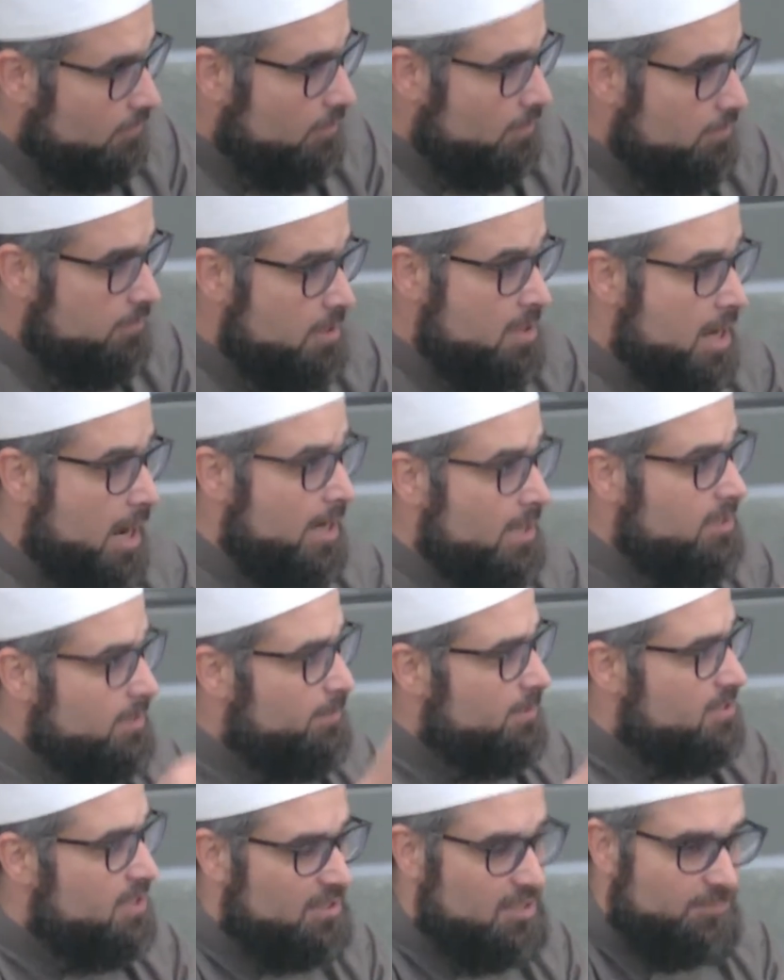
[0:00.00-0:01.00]
The
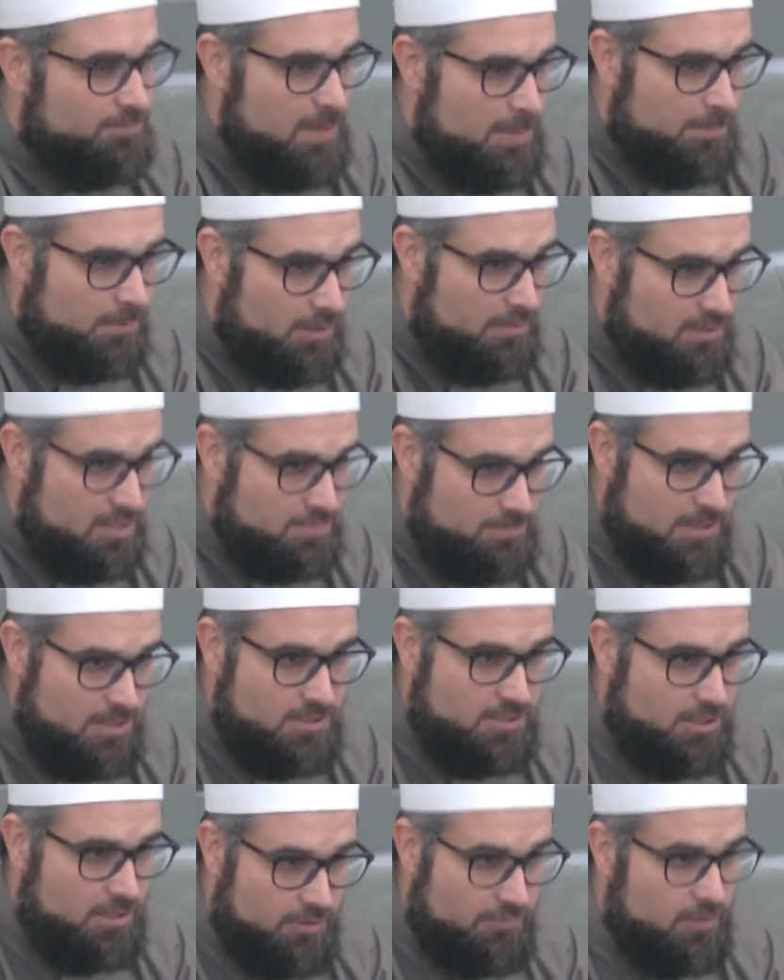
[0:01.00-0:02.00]
90% of people in this
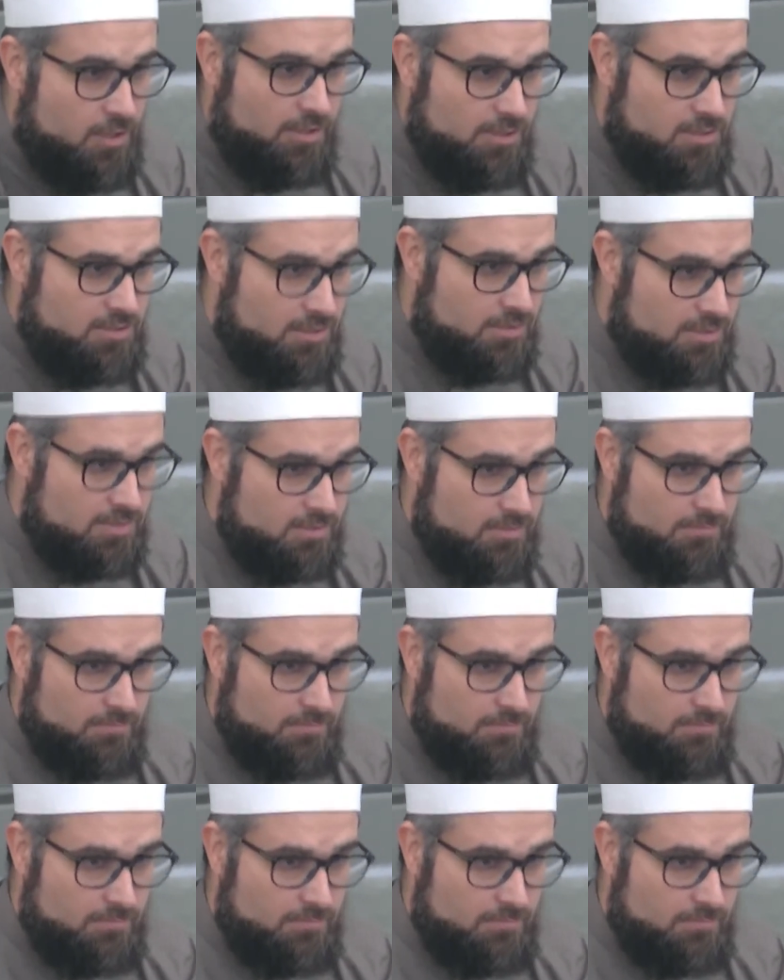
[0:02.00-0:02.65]
masjid are volunteers.